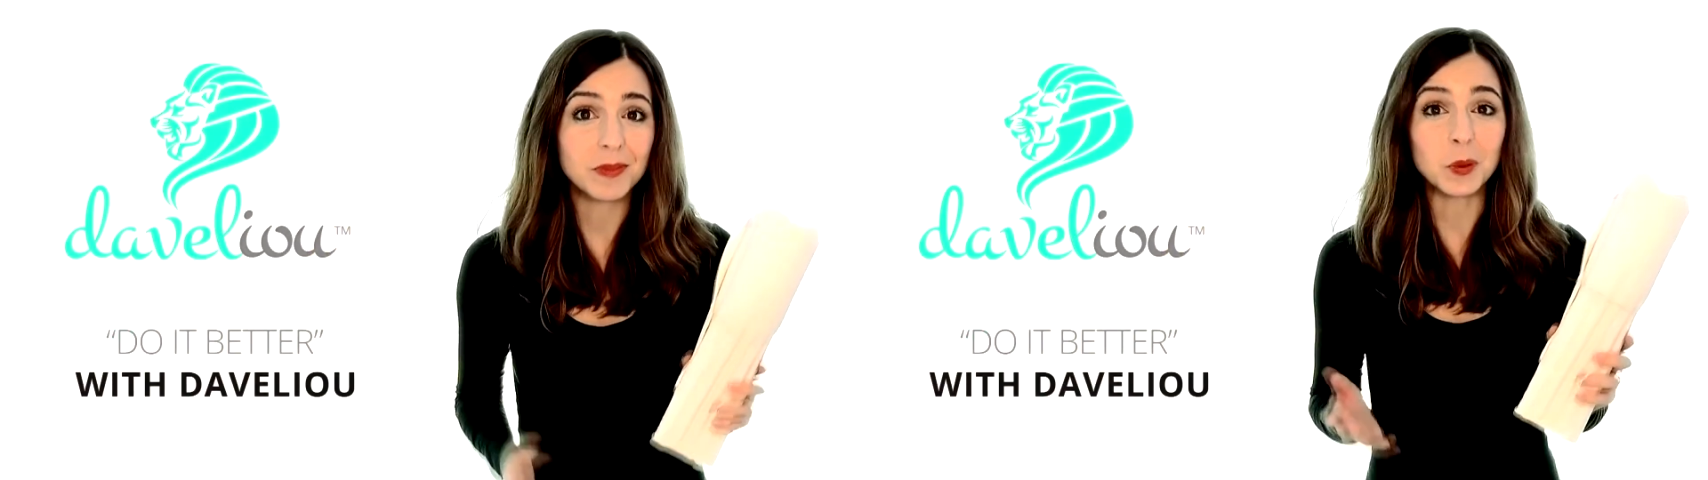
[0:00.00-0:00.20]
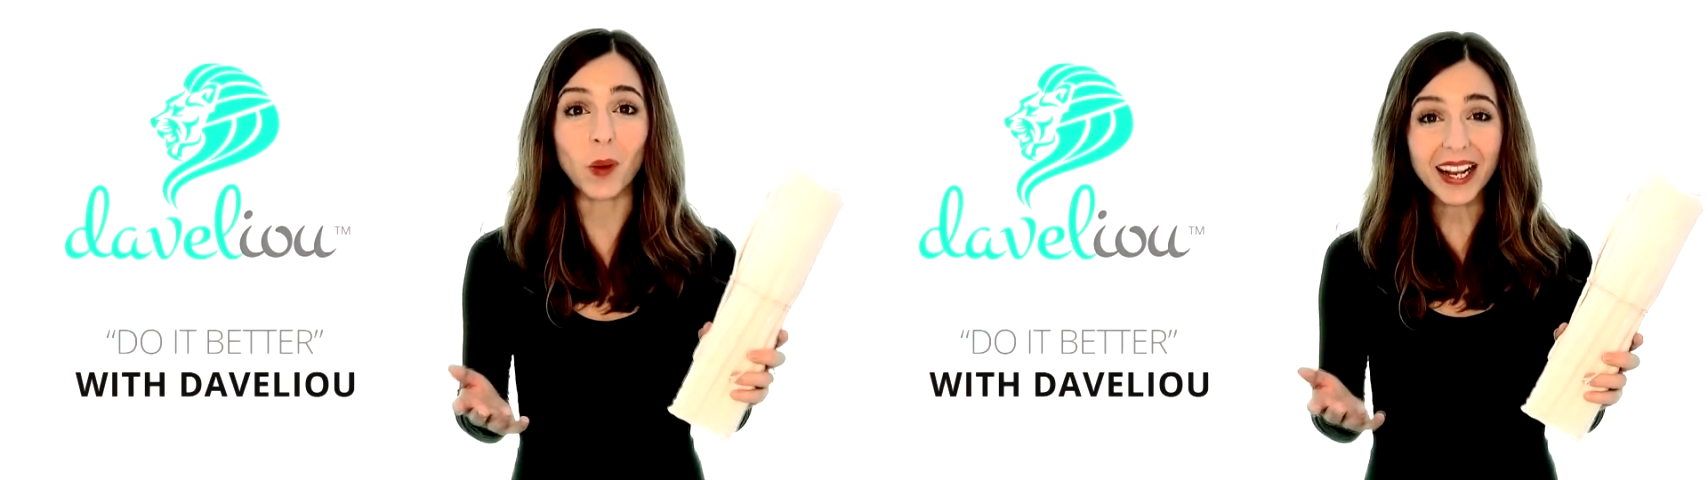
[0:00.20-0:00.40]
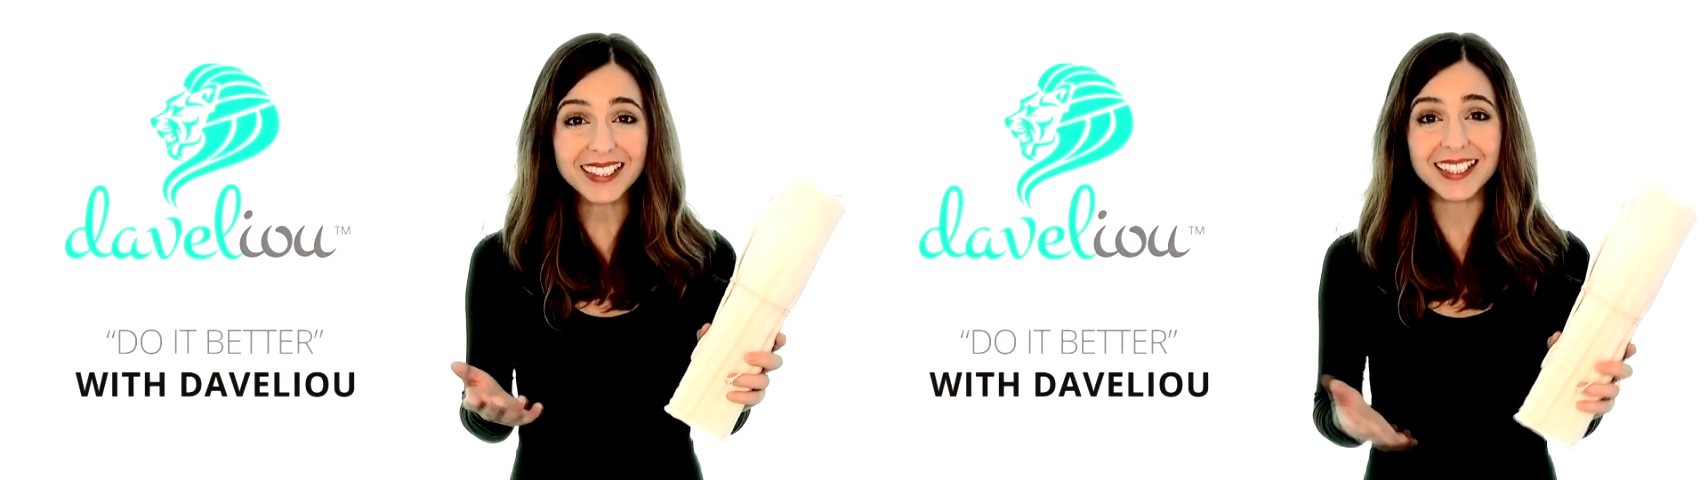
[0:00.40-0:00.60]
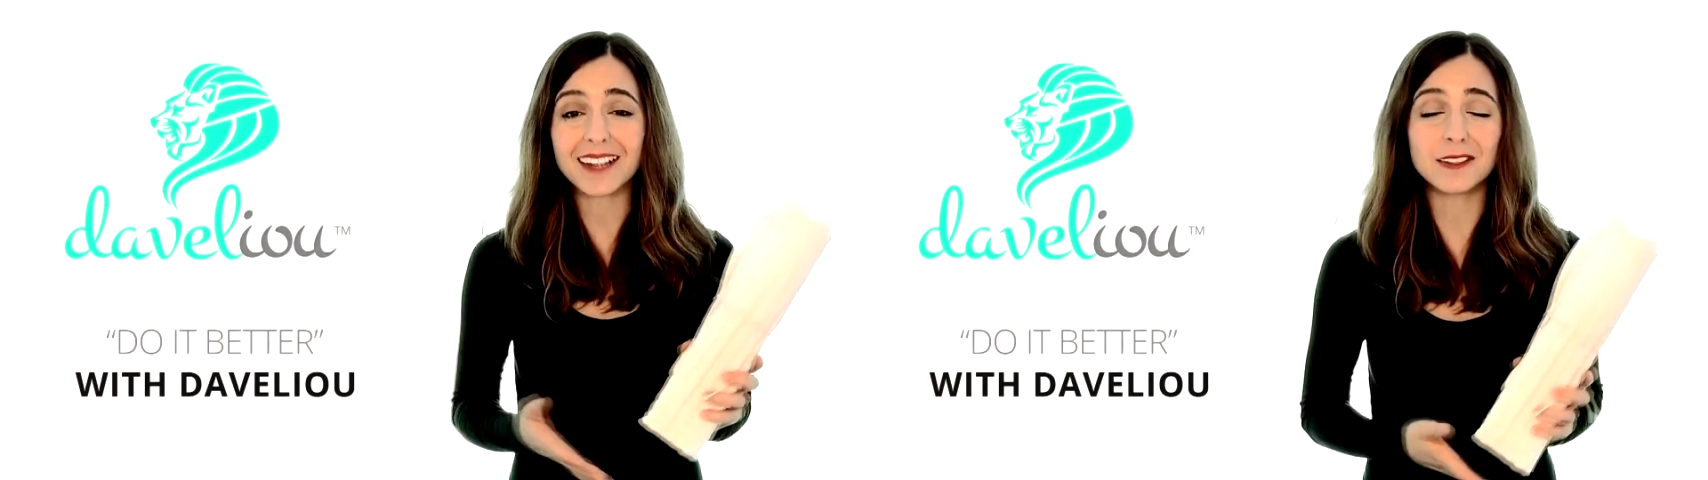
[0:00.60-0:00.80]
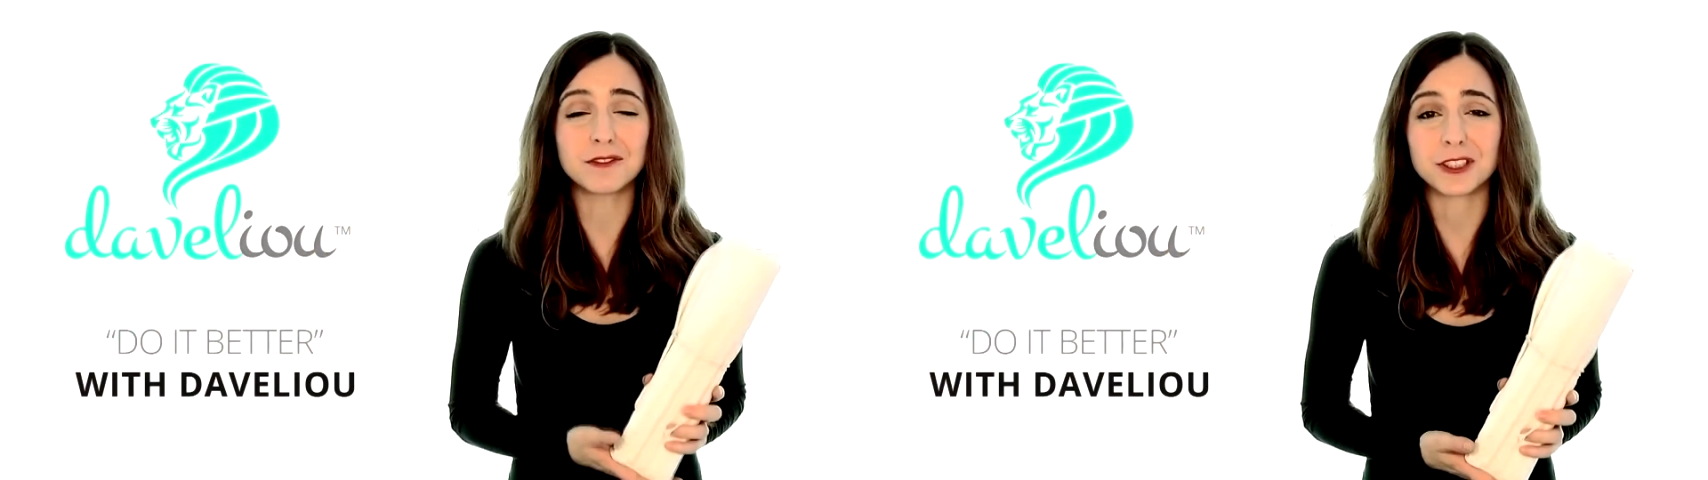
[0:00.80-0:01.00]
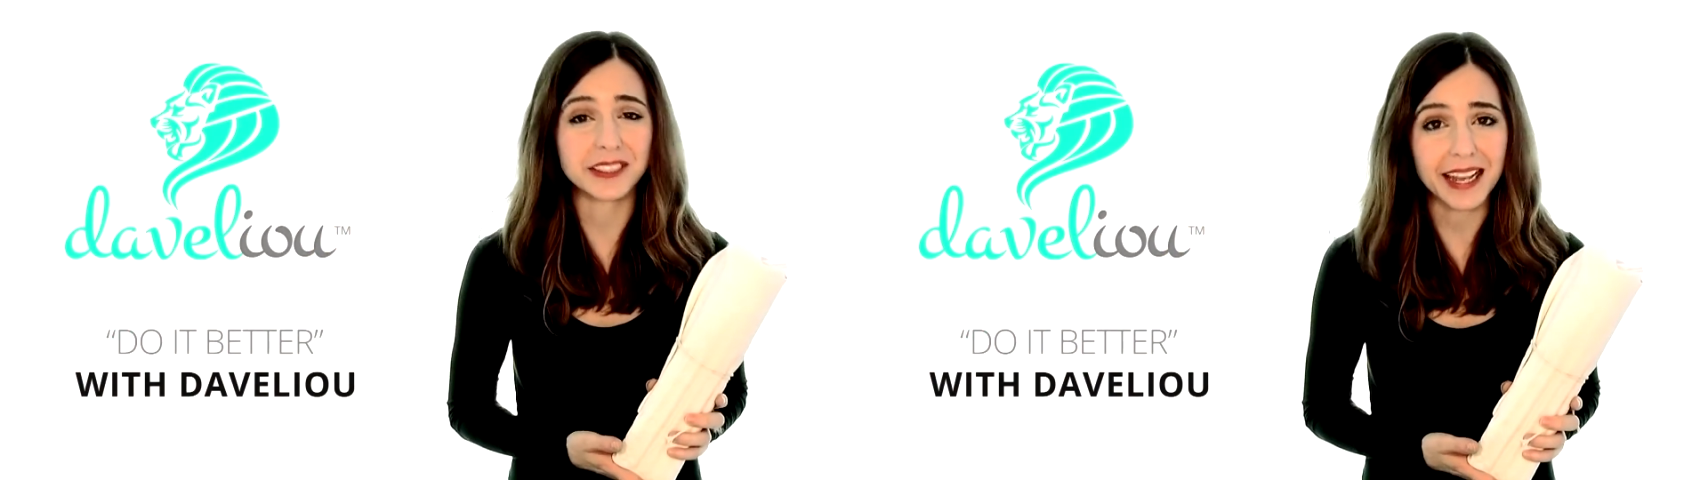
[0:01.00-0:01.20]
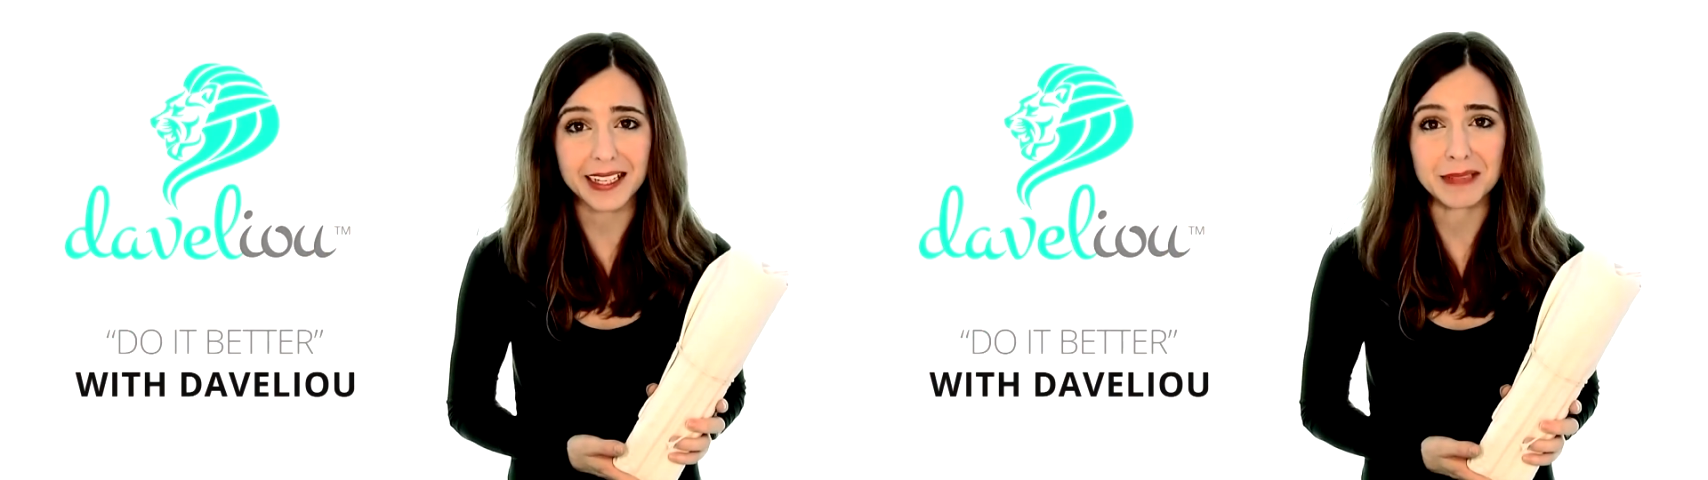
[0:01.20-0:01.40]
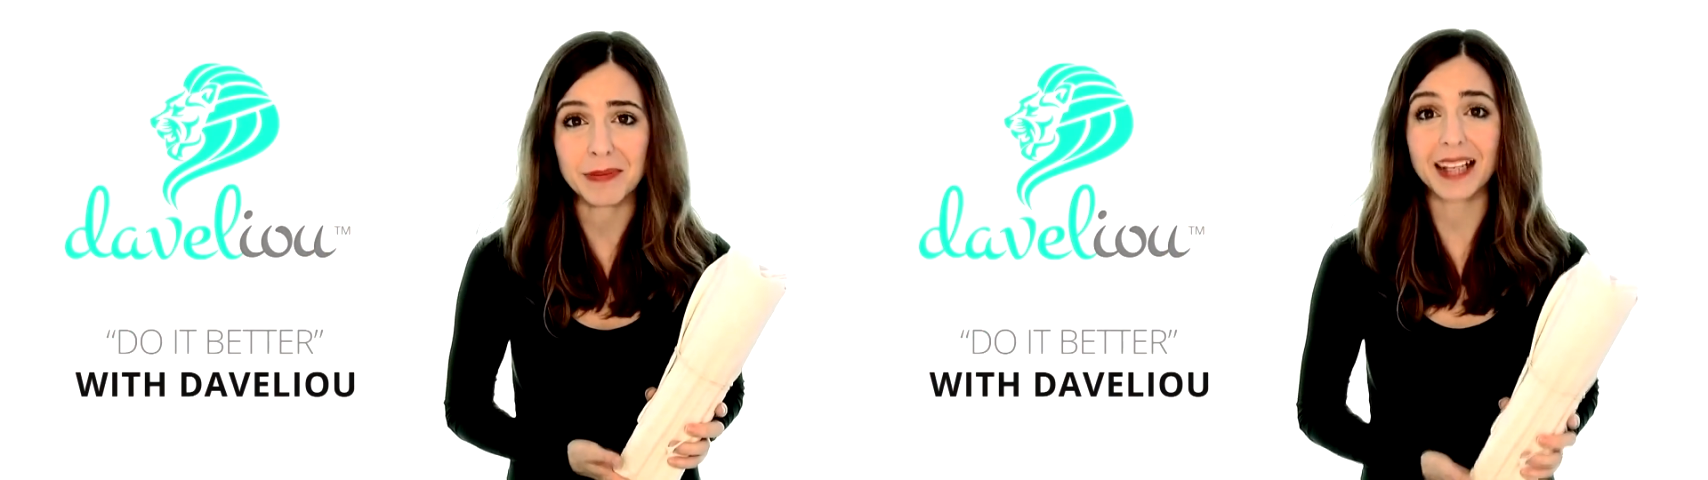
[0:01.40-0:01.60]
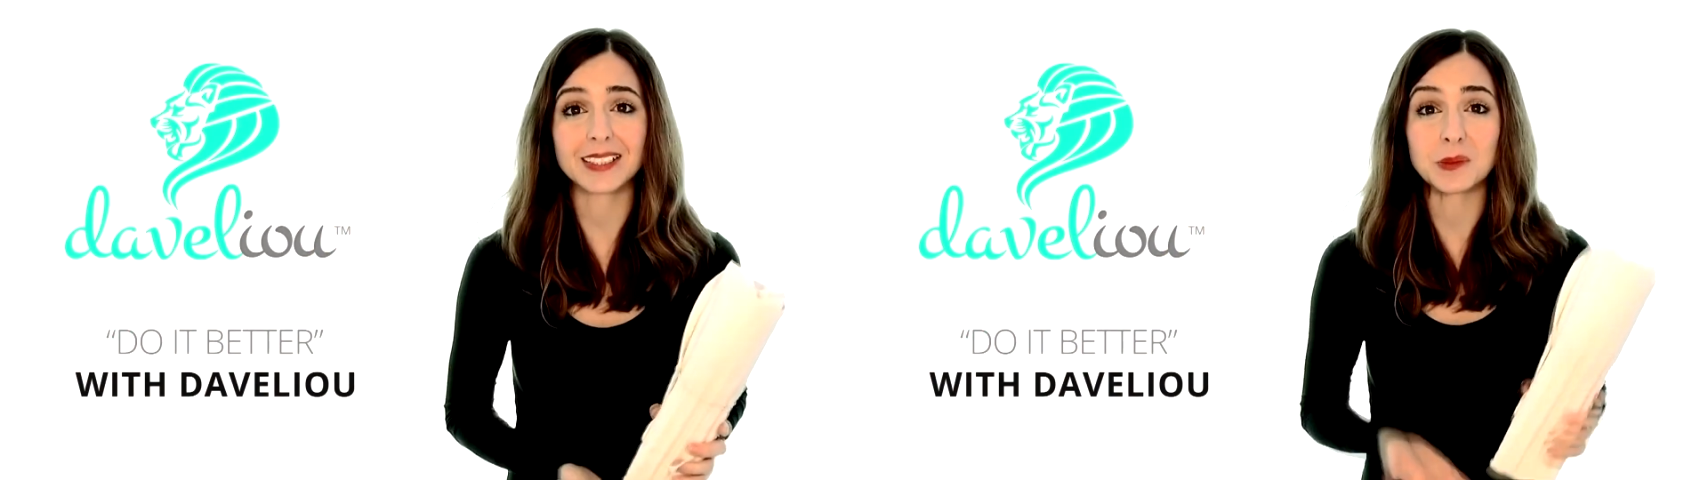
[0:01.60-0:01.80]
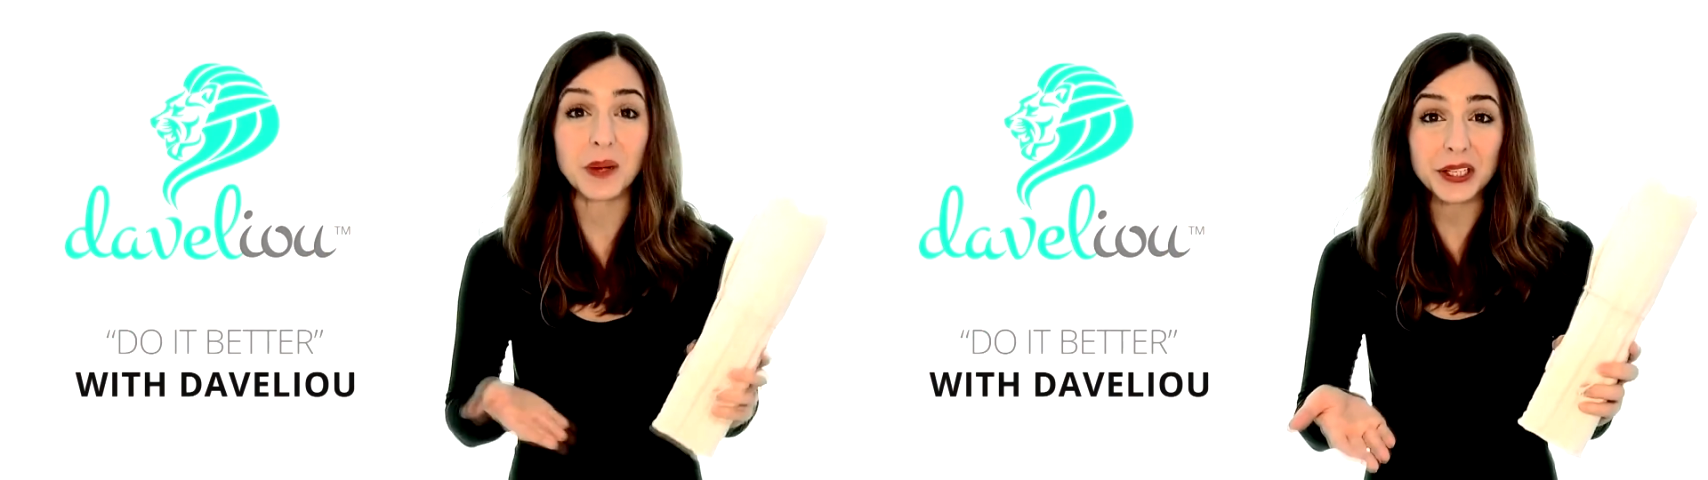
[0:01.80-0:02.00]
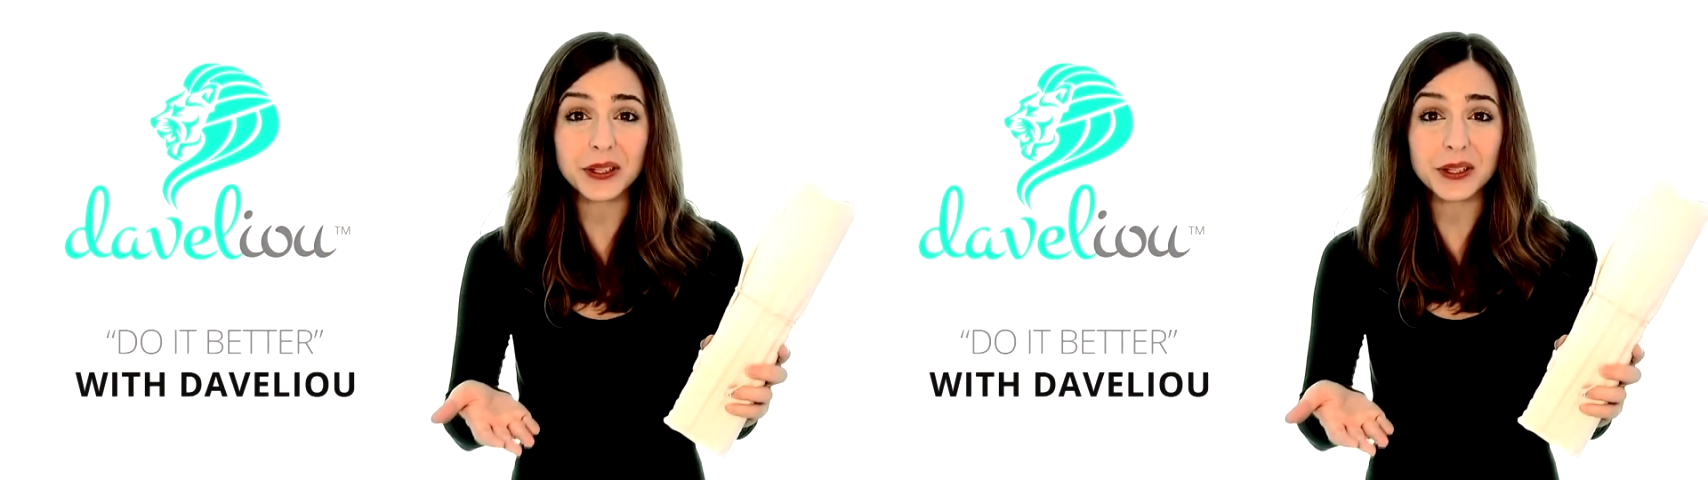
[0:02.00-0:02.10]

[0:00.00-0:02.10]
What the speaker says: Why settle for second best when you